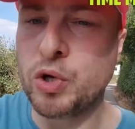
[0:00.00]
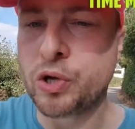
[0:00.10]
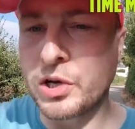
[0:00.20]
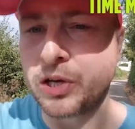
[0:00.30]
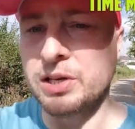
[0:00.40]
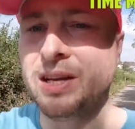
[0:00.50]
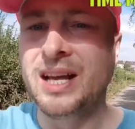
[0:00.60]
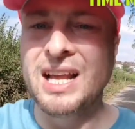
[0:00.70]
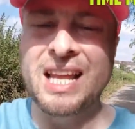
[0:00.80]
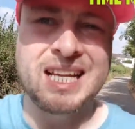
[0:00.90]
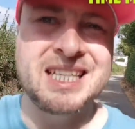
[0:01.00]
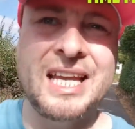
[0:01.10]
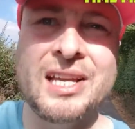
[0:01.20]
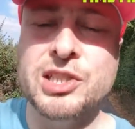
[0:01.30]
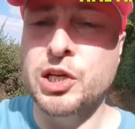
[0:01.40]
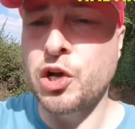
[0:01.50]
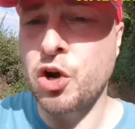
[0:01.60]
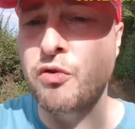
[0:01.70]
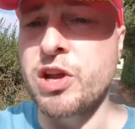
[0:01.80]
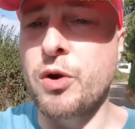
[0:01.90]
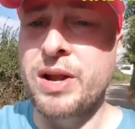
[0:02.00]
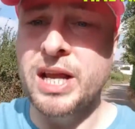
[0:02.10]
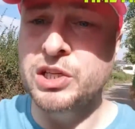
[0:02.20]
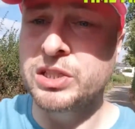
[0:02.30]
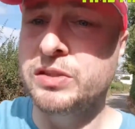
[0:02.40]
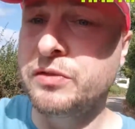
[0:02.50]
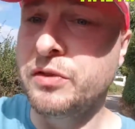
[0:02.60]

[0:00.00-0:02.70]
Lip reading: You can like take a scenario and then just